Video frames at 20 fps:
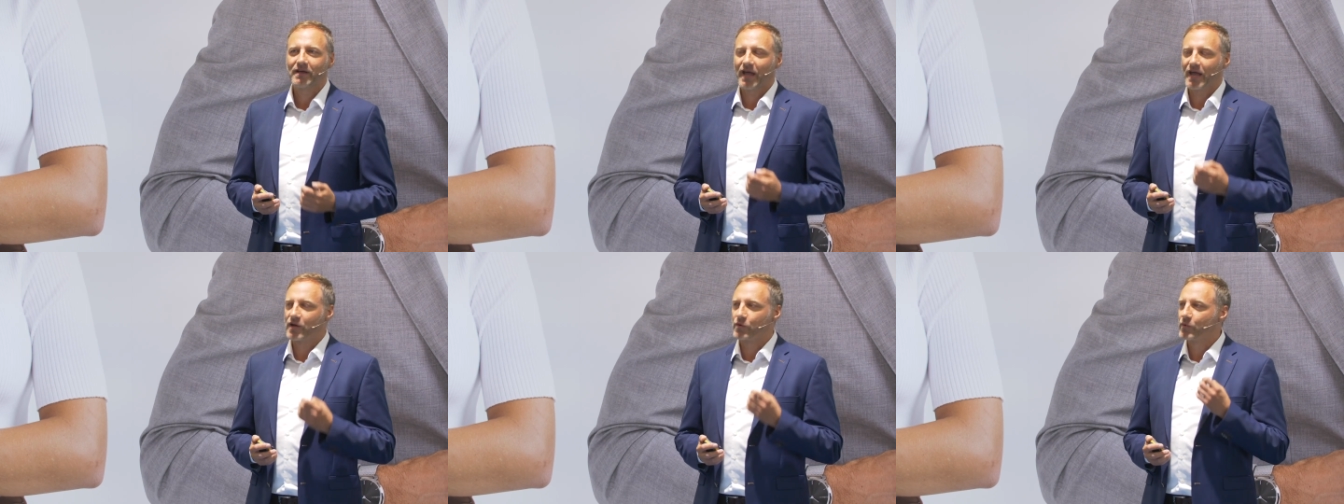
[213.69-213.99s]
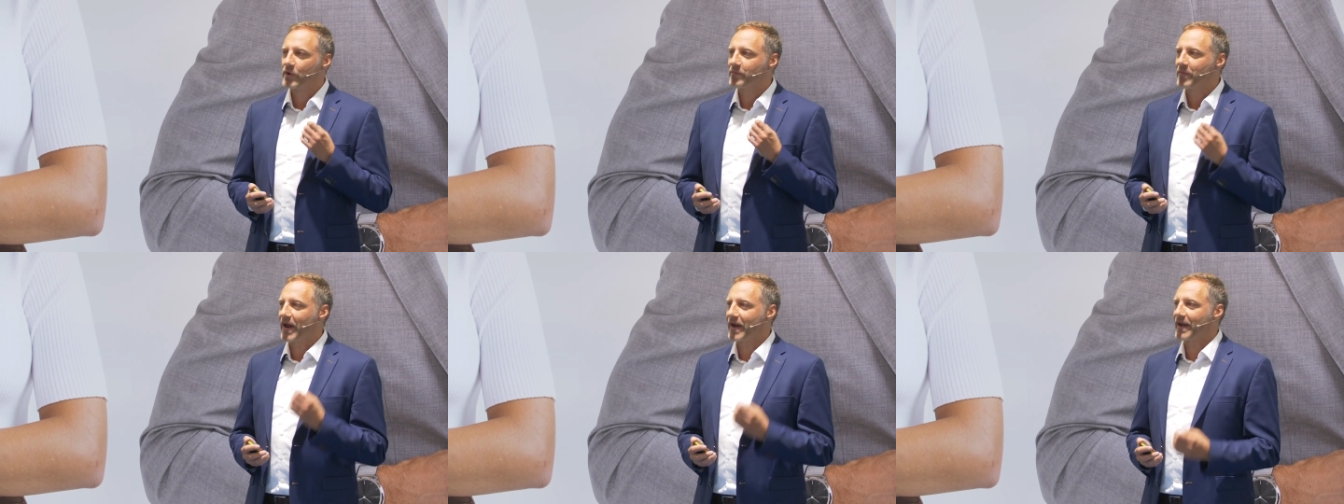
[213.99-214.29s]

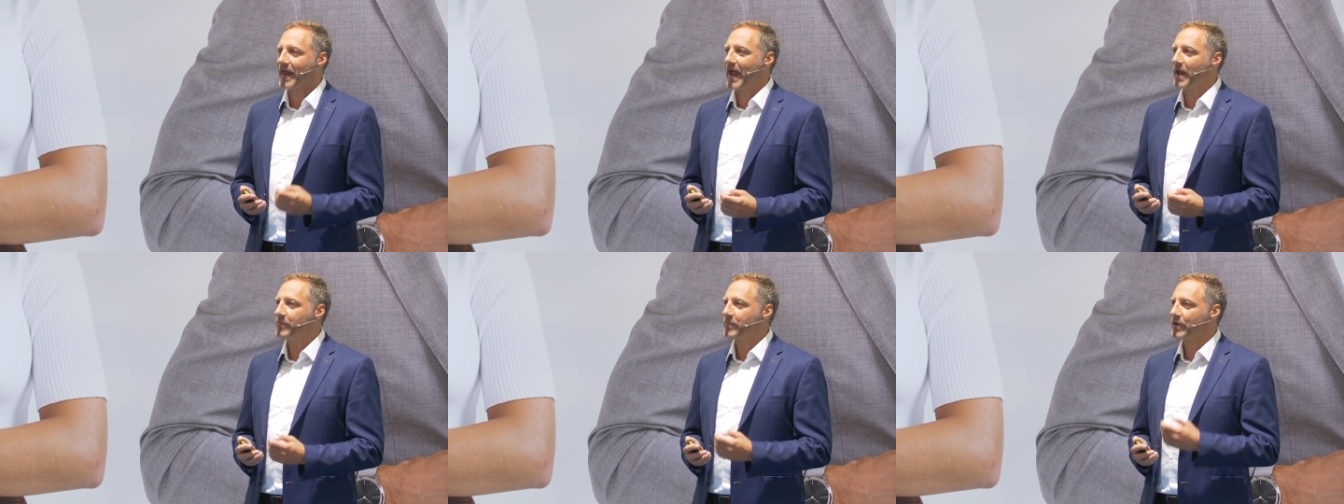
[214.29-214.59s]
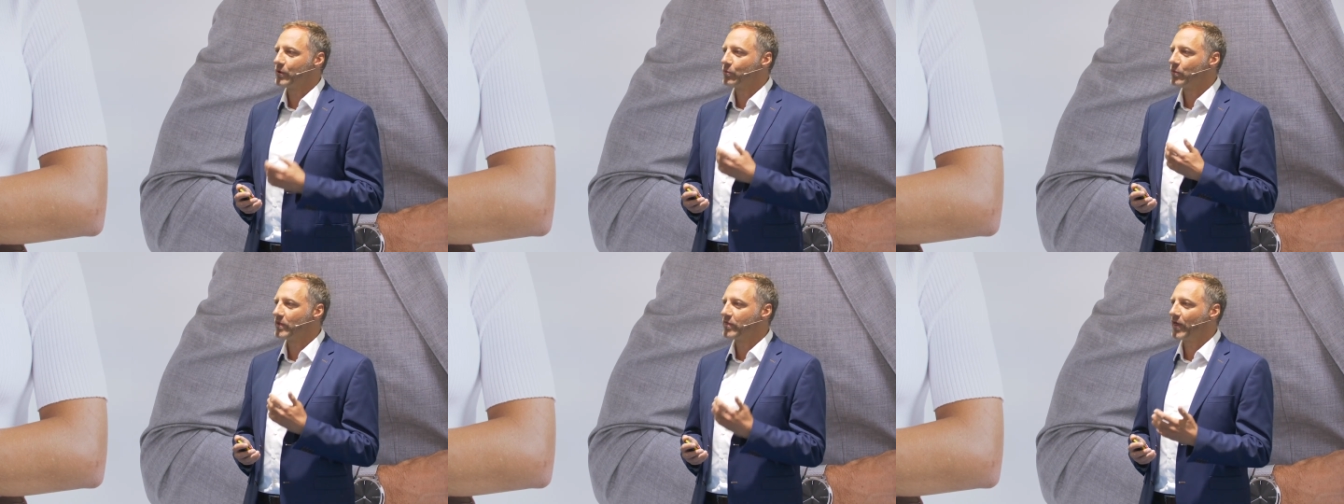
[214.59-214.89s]
and remain
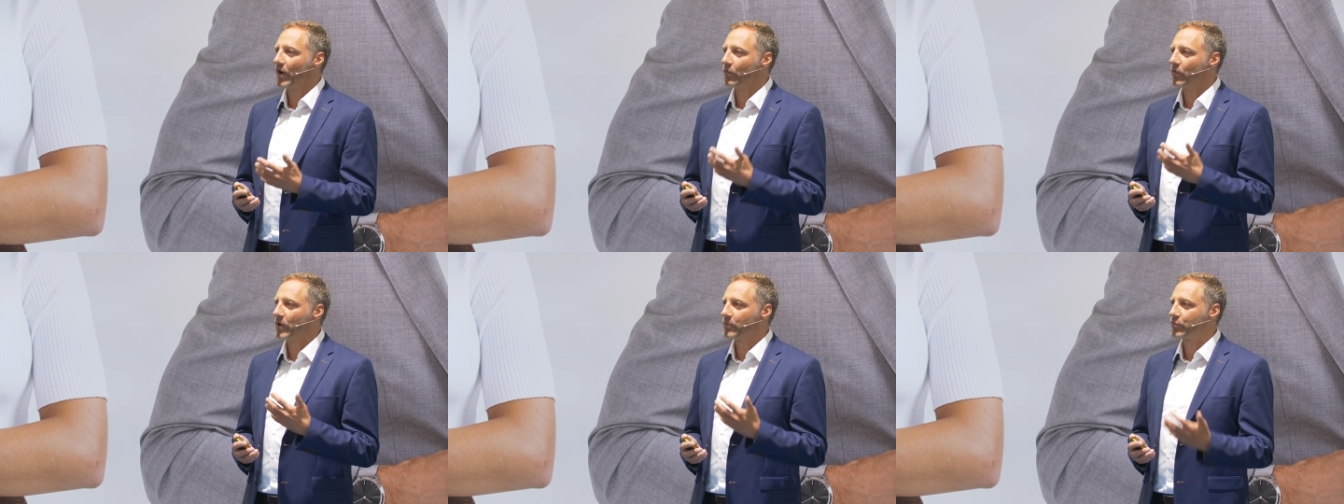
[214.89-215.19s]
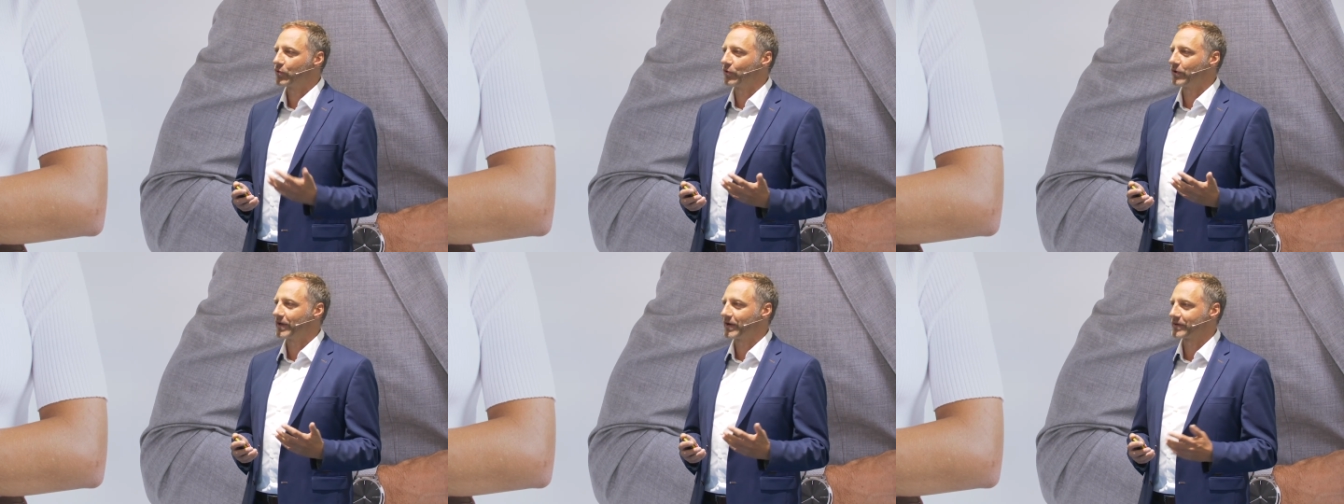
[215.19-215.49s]
happy with our
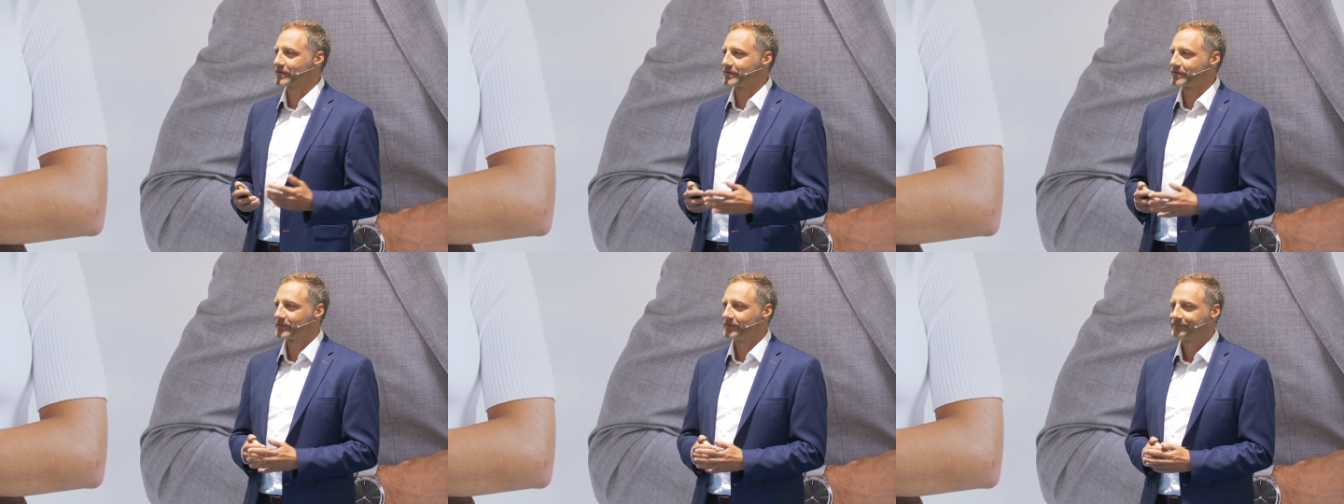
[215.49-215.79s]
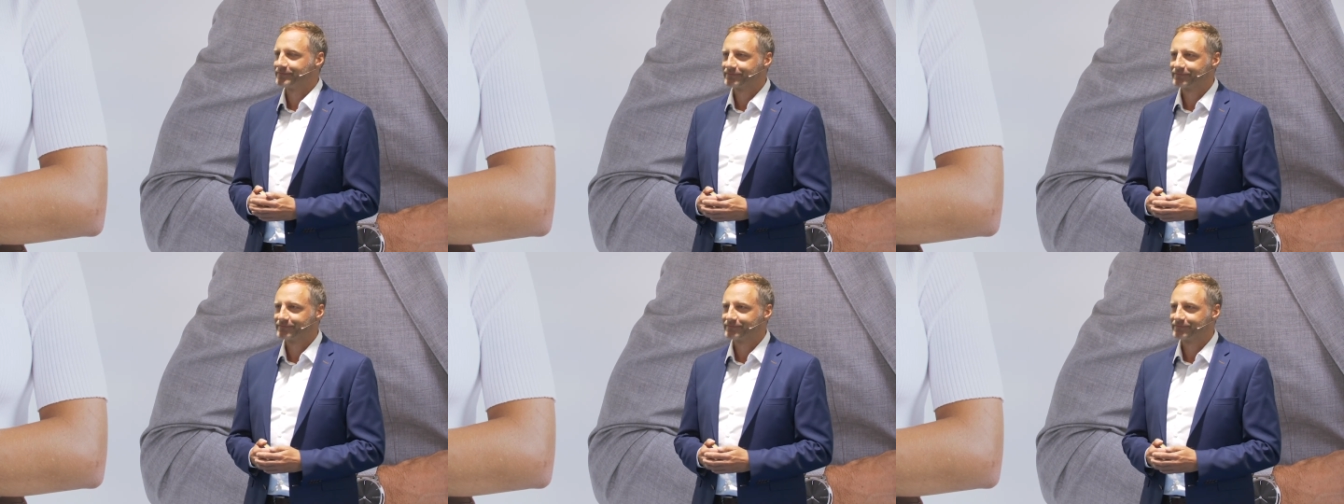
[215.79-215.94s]
products.